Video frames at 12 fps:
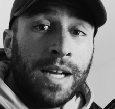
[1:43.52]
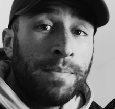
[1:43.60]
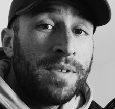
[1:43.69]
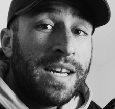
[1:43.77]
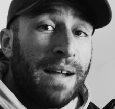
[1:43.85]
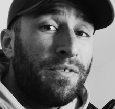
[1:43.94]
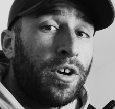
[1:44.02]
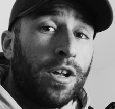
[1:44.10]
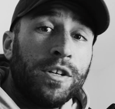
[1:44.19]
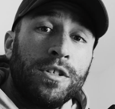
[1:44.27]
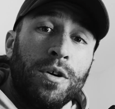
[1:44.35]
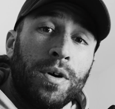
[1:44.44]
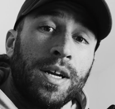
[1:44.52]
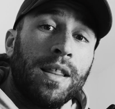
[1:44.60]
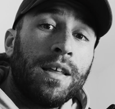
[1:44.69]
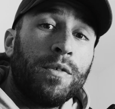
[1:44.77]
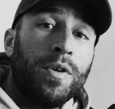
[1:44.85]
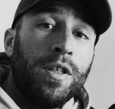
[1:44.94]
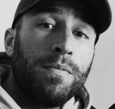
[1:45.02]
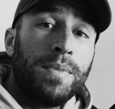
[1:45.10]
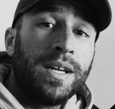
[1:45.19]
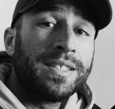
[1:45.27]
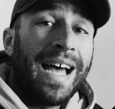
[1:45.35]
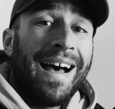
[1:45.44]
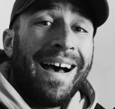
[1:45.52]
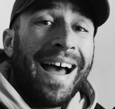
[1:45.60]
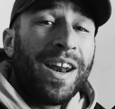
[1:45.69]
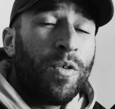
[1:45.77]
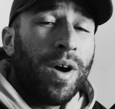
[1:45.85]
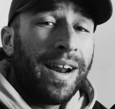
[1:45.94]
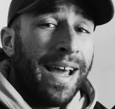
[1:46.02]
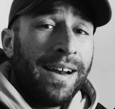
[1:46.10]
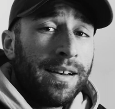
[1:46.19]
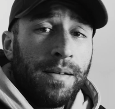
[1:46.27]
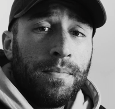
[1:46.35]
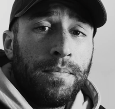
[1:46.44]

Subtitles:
I'm never going to do anything with because I don't want to edit them.